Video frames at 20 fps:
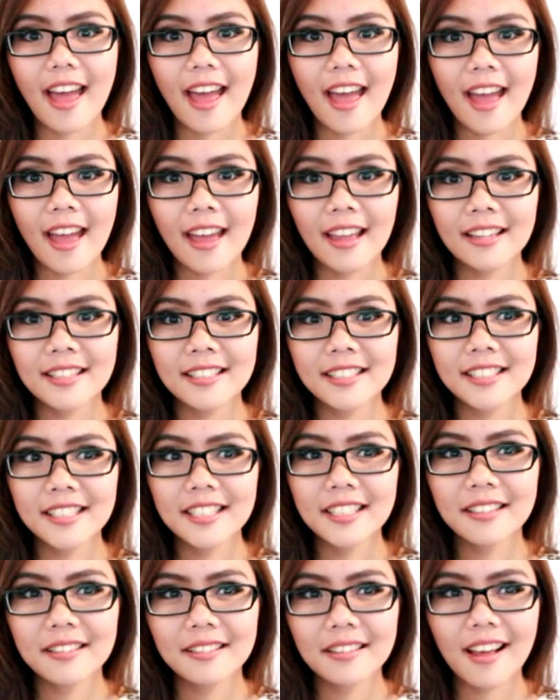
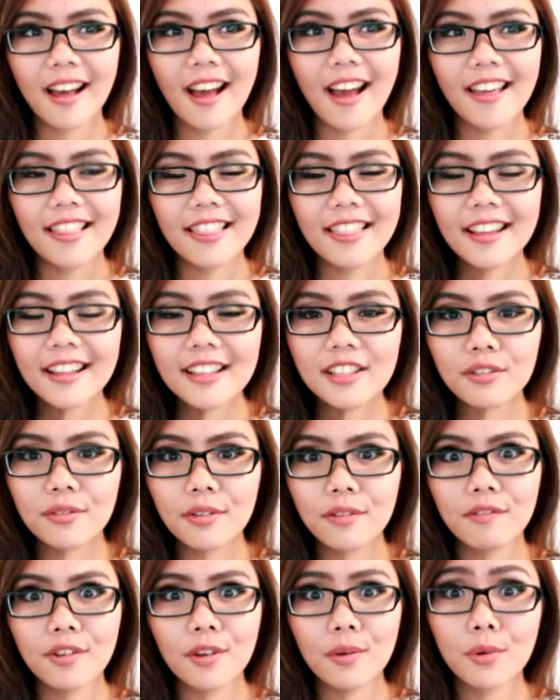And I think the
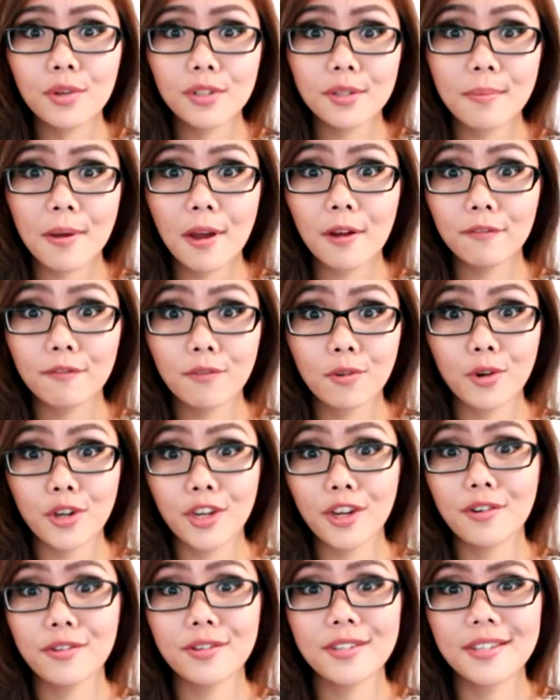review was about 4
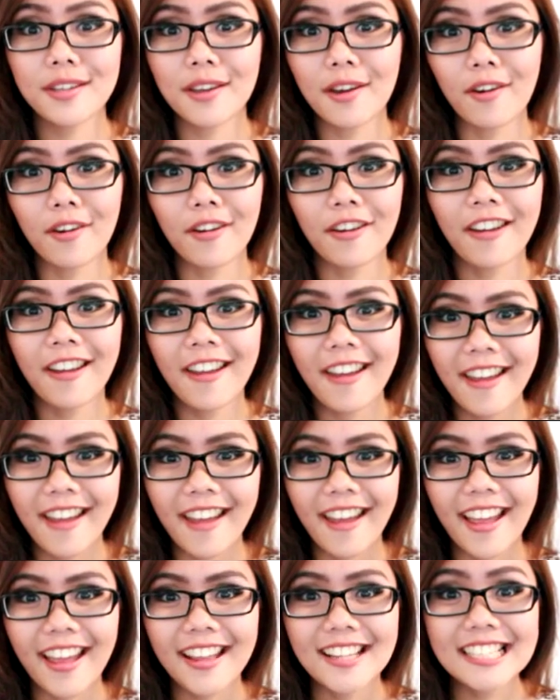years ago.
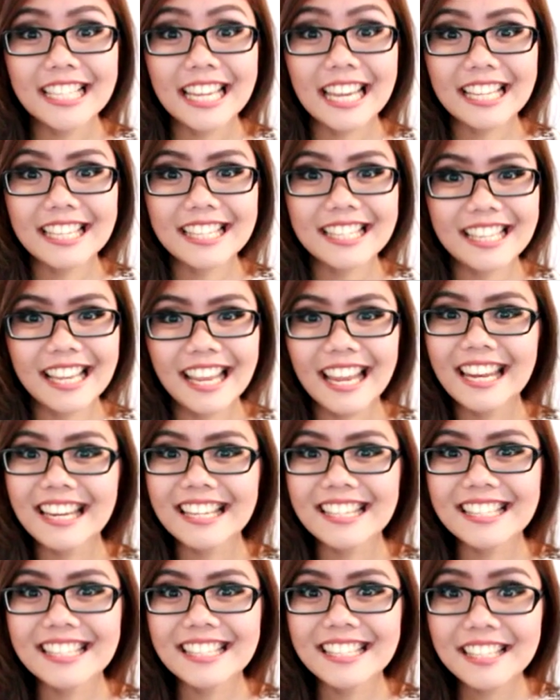And yes, it
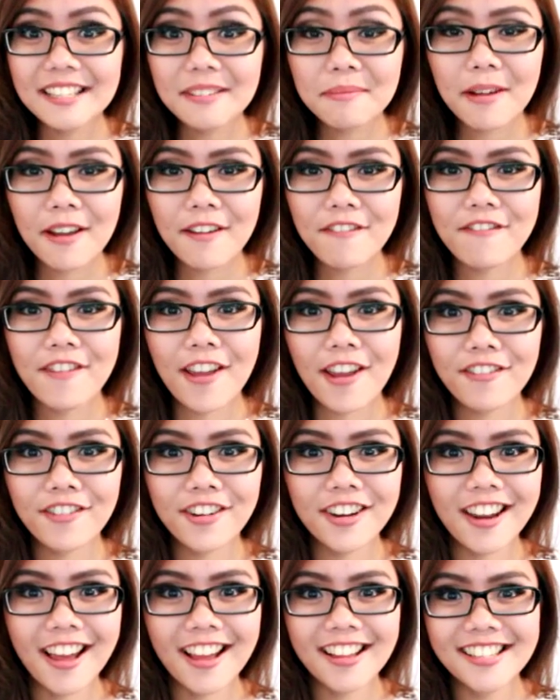is still my
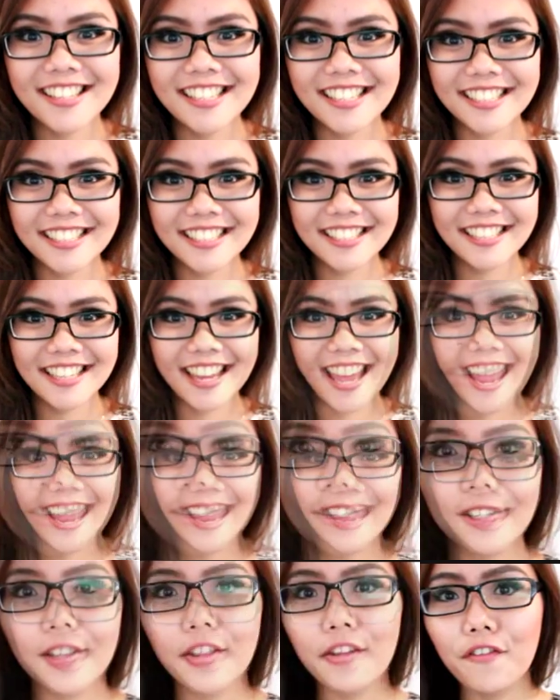favorite until
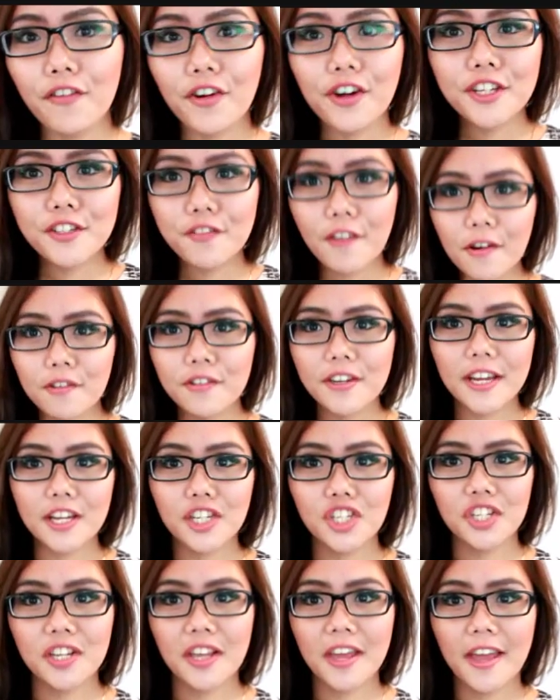today. So the first
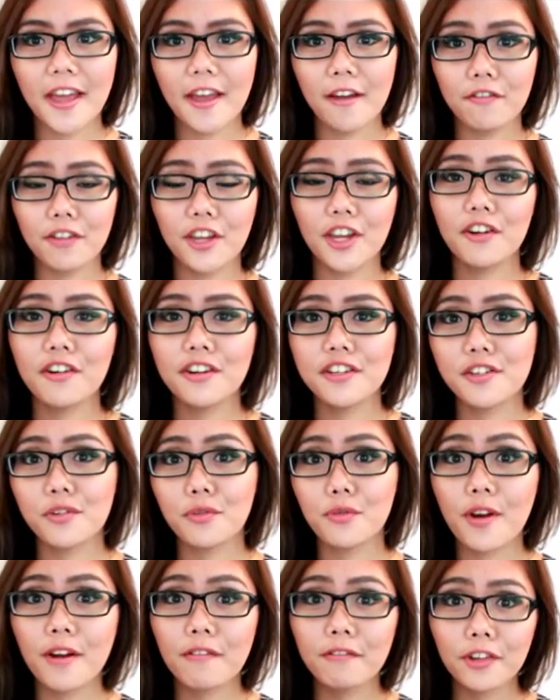foundation I have here is
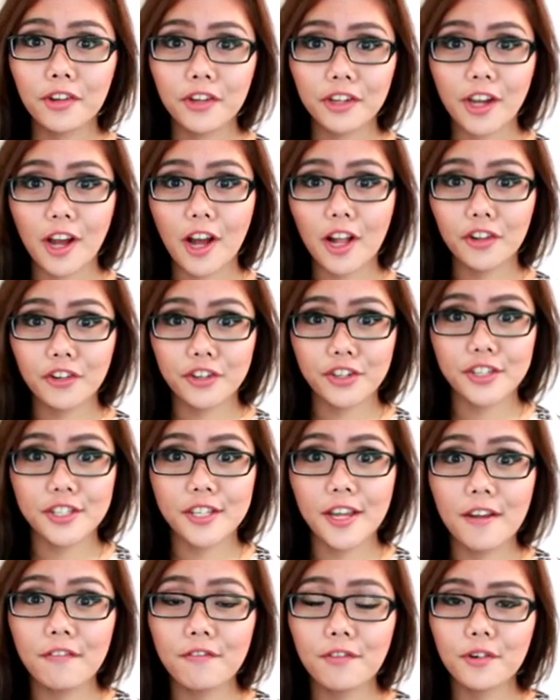a Revlon
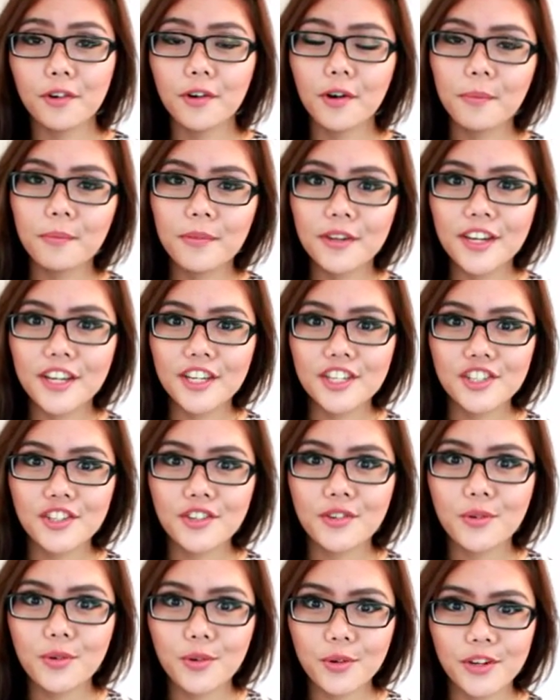Colorstay for
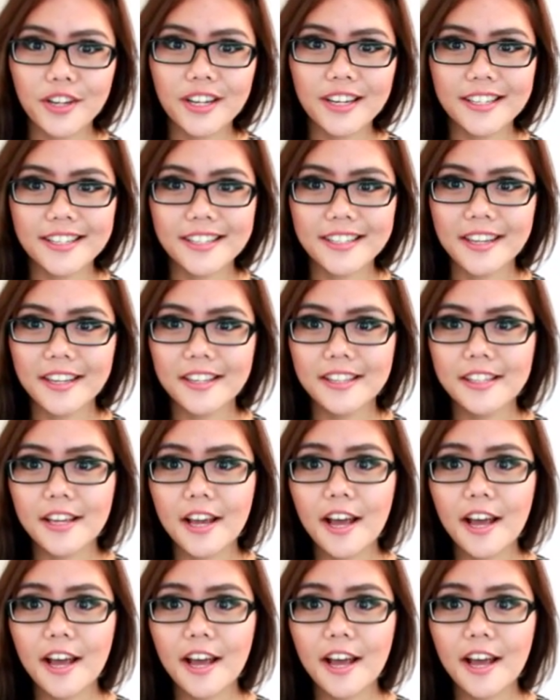combination or oily skin